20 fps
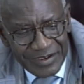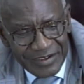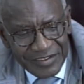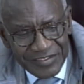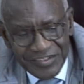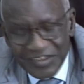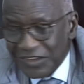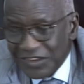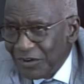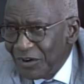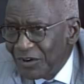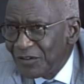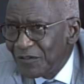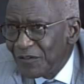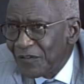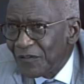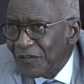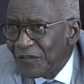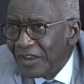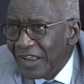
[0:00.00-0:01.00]

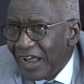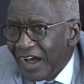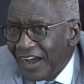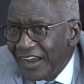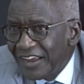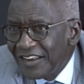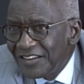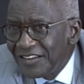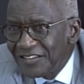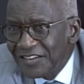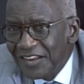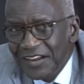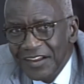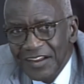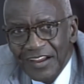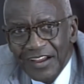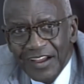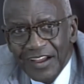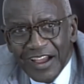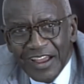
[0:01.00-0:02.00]
secured lines.
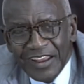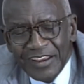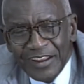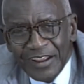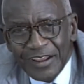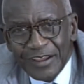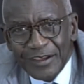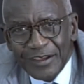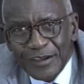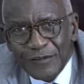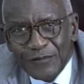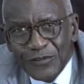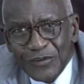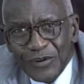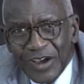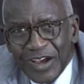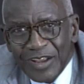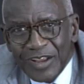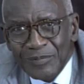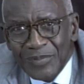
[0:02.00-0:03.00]
And if
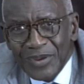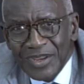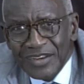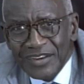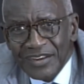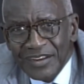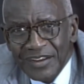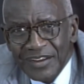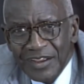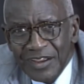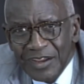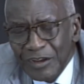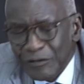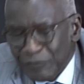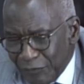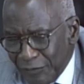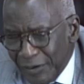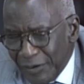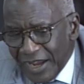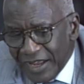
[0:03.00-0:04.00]

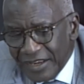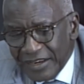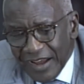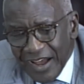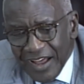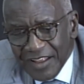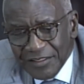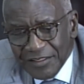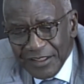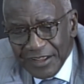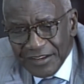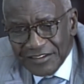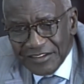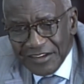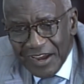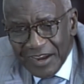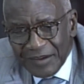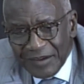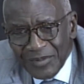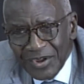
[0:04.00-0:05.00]
we had had that
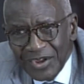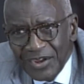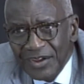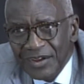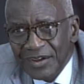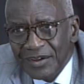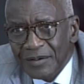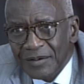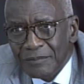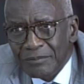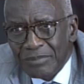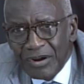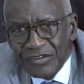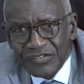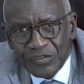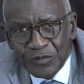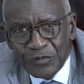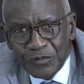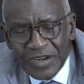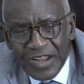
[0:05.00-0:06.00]
time,
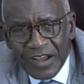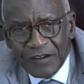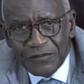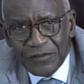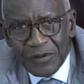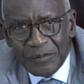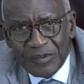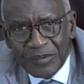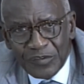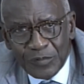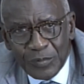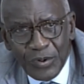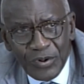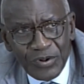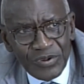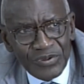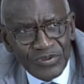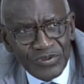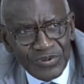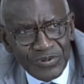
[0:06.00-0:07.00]
Bunche would have
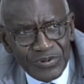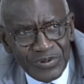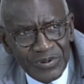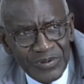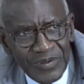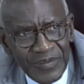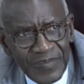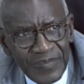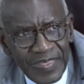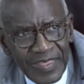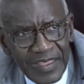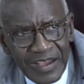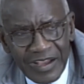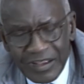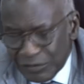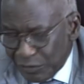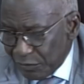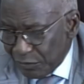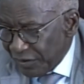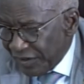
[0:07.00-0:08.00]
spoken to,
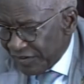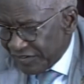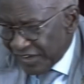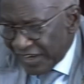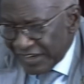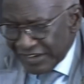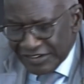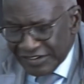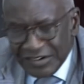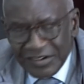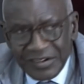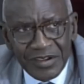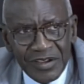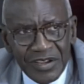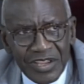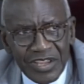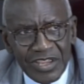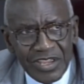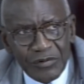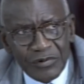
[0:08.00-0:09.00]
through the center,
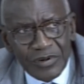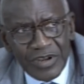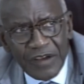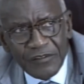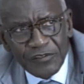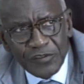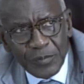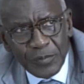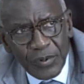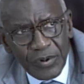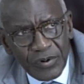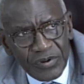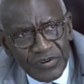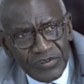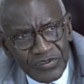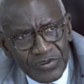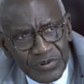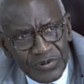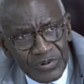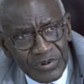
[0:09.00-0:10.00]
he would have
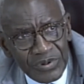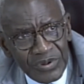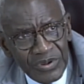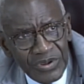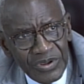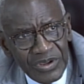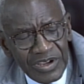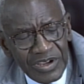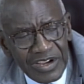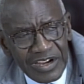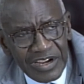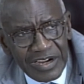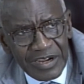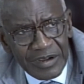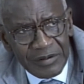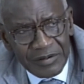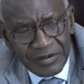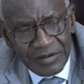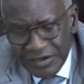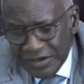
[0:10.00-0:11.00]
spoken to
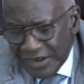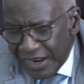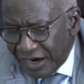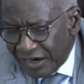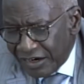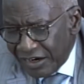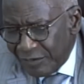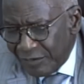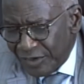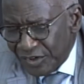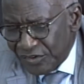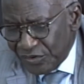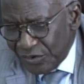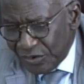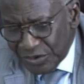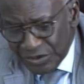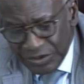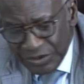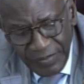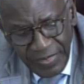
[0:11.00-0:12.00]
Dag
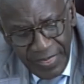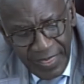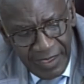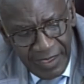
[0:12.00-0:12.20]
Hammarskjöld